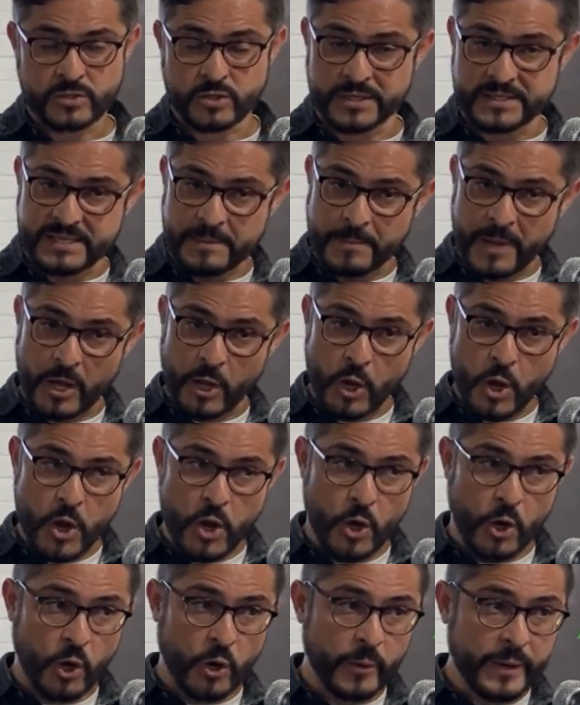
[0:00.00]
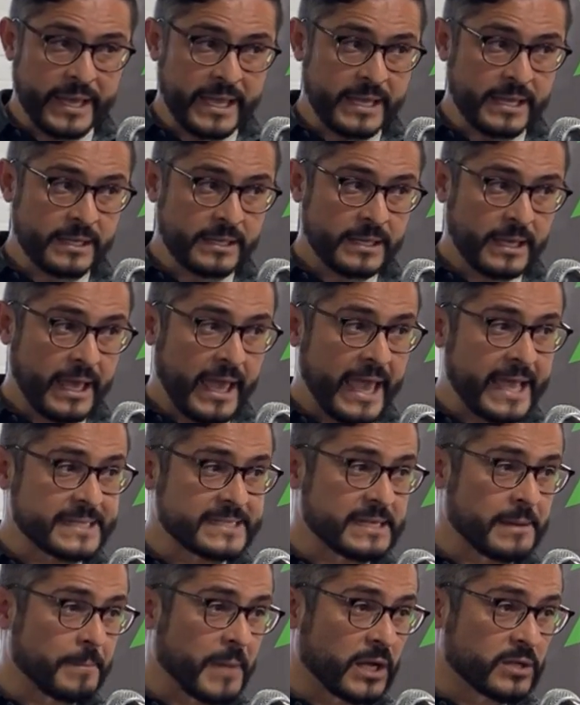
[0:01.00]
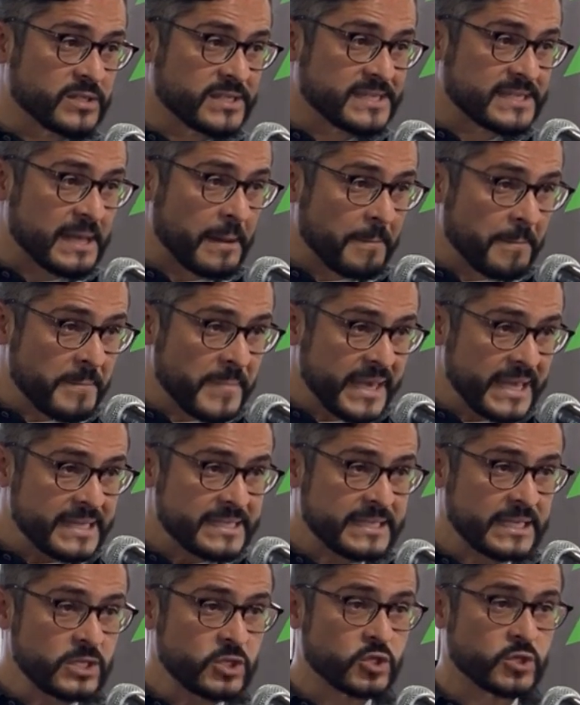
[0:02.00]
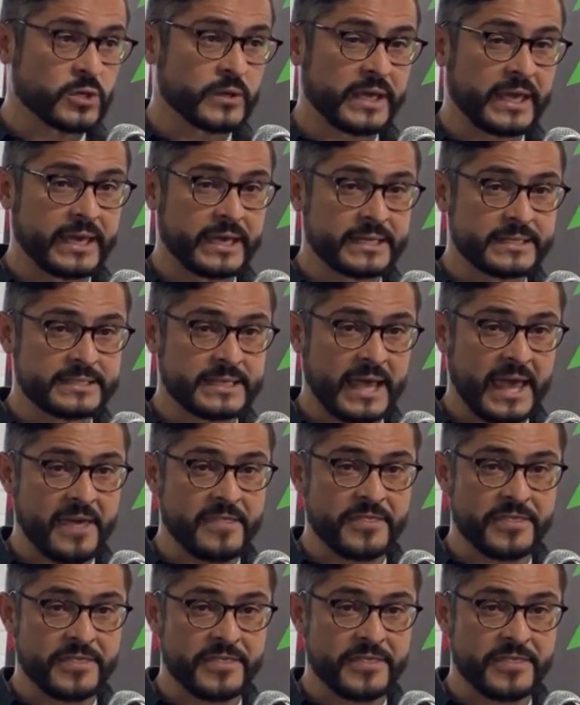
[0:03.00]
So it's about knowing it's about submitting to it.